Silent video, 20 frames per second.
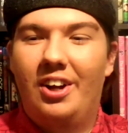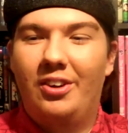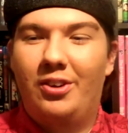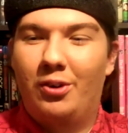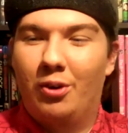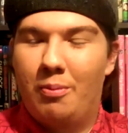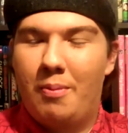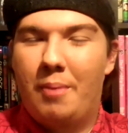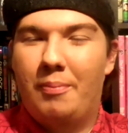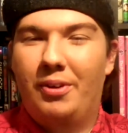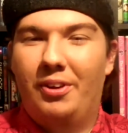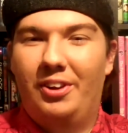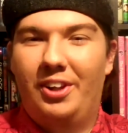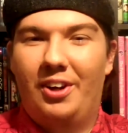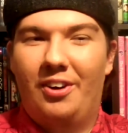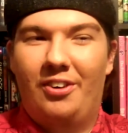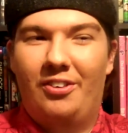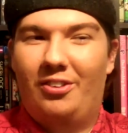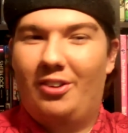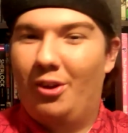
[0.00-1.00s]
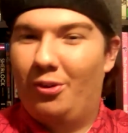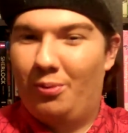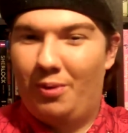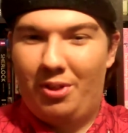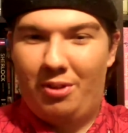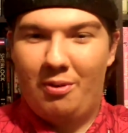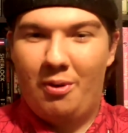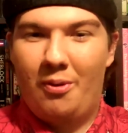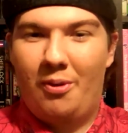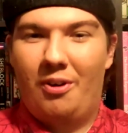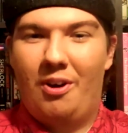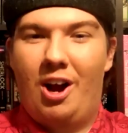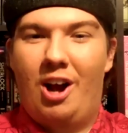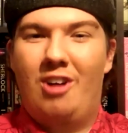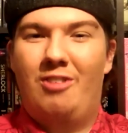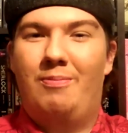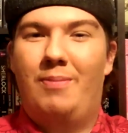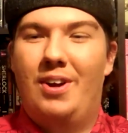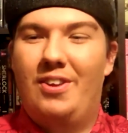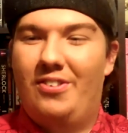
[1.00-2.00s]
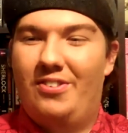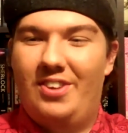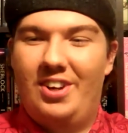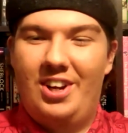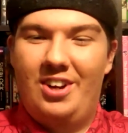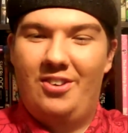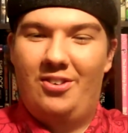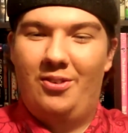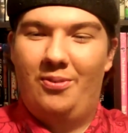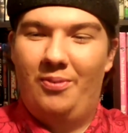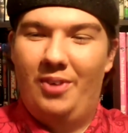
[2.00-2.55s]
to remember the lyrics because we threw her off by singing